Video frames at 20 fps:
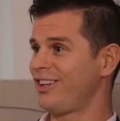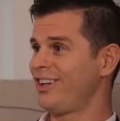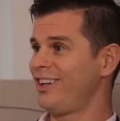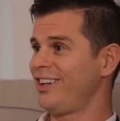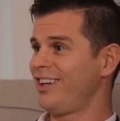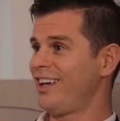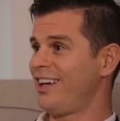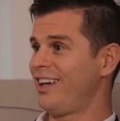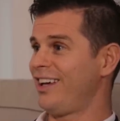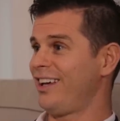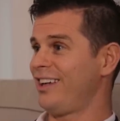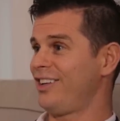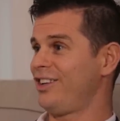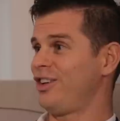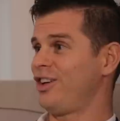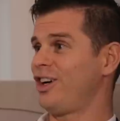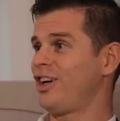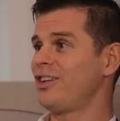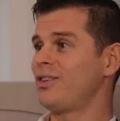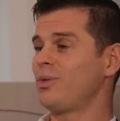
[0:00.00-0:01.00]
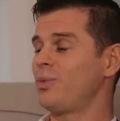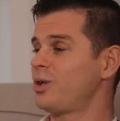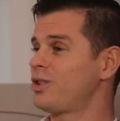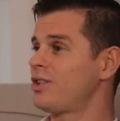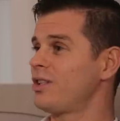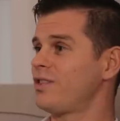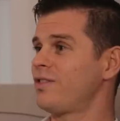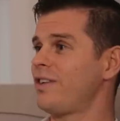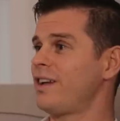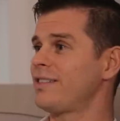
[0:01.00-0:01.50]
Yeah. You know,
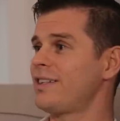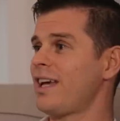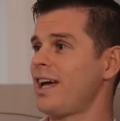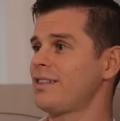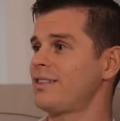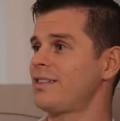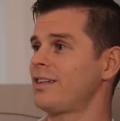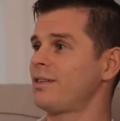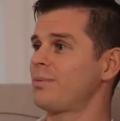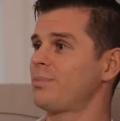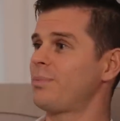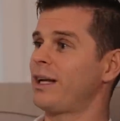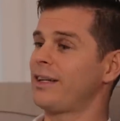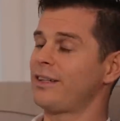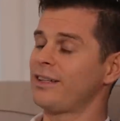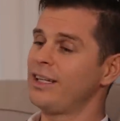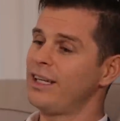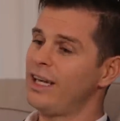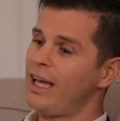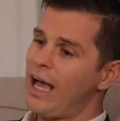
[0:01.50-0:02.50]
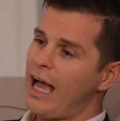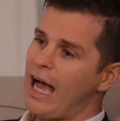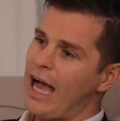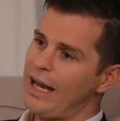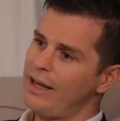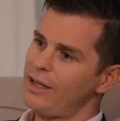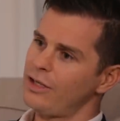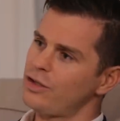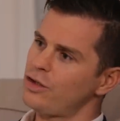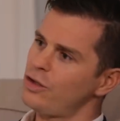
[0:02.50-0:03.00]
which is fantastic. But
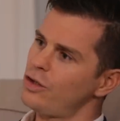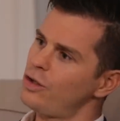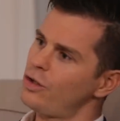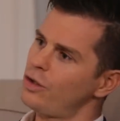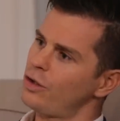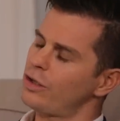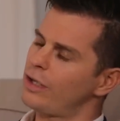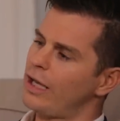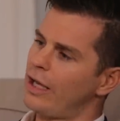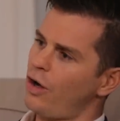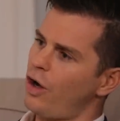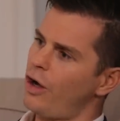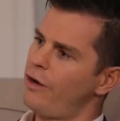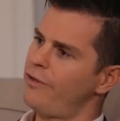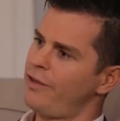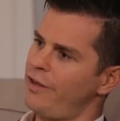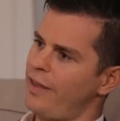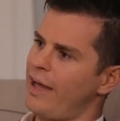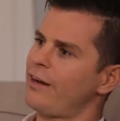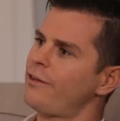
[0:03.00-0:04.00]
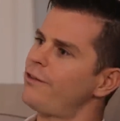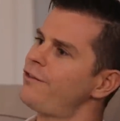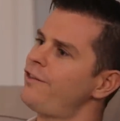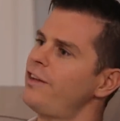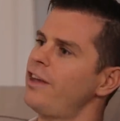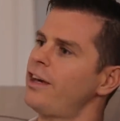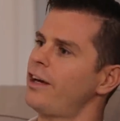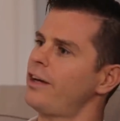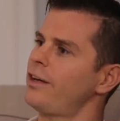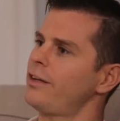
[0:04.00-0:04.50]
how did you get over that
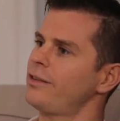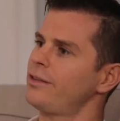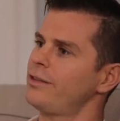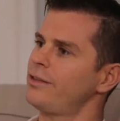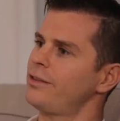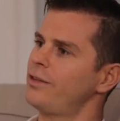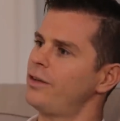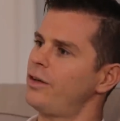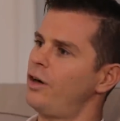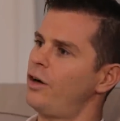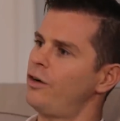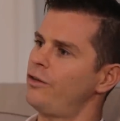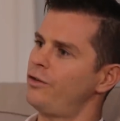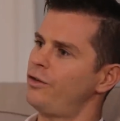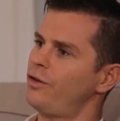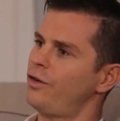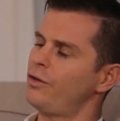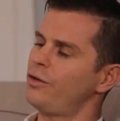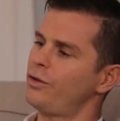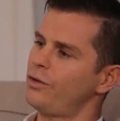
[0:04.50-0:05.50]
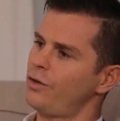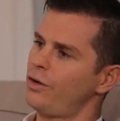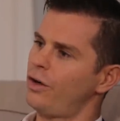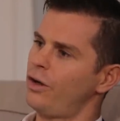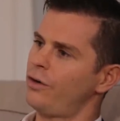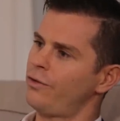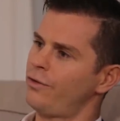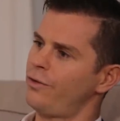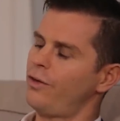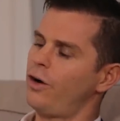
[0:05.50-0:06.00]
fear of
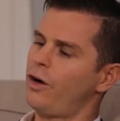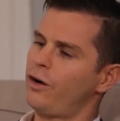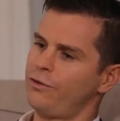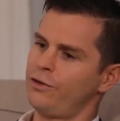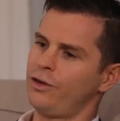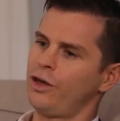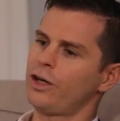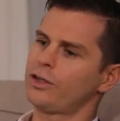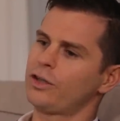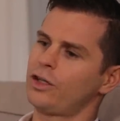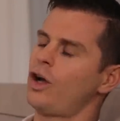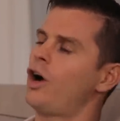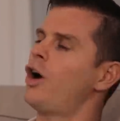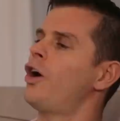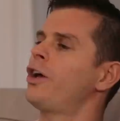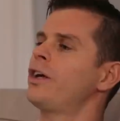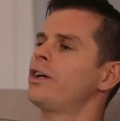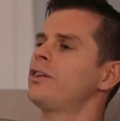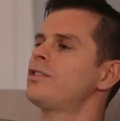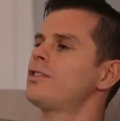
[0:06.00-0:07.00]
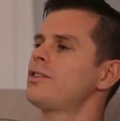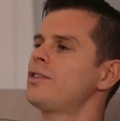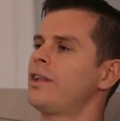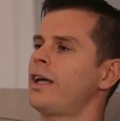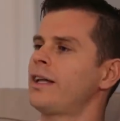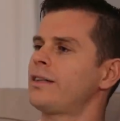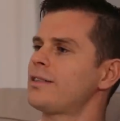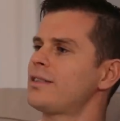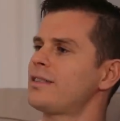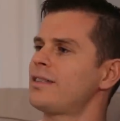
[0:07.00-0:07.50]
of of not going into
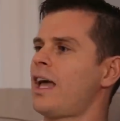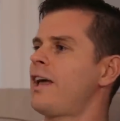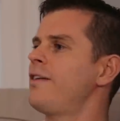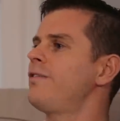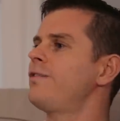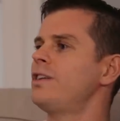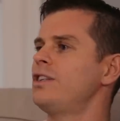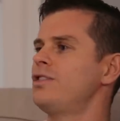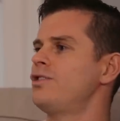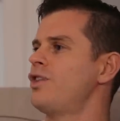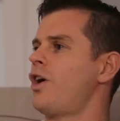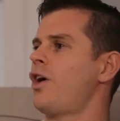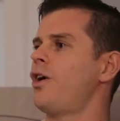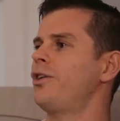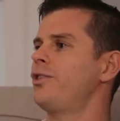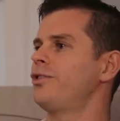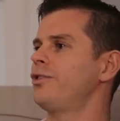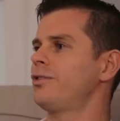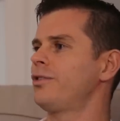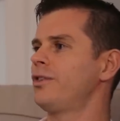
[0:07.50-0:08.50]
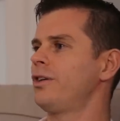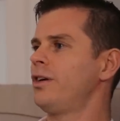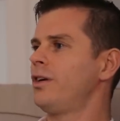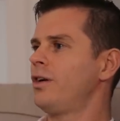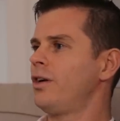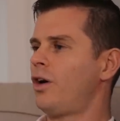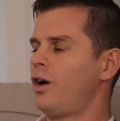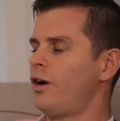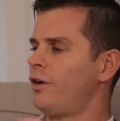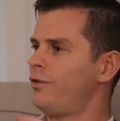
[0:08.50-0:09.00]
that safety zone mm.
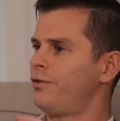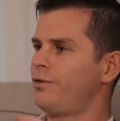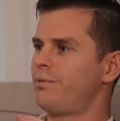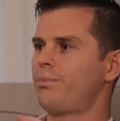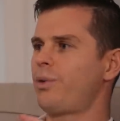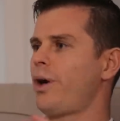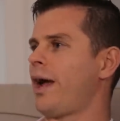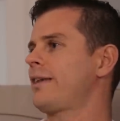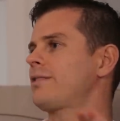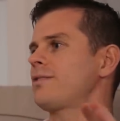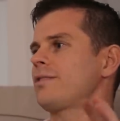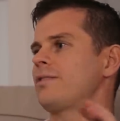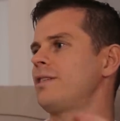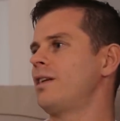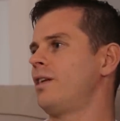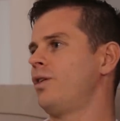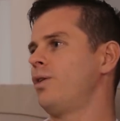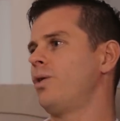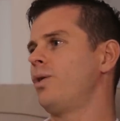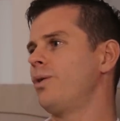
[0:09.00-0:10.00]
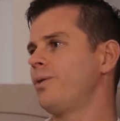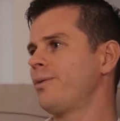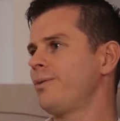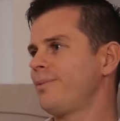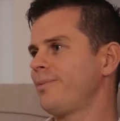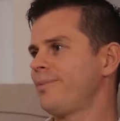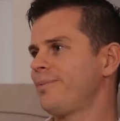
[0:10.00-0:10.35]
of practicing law?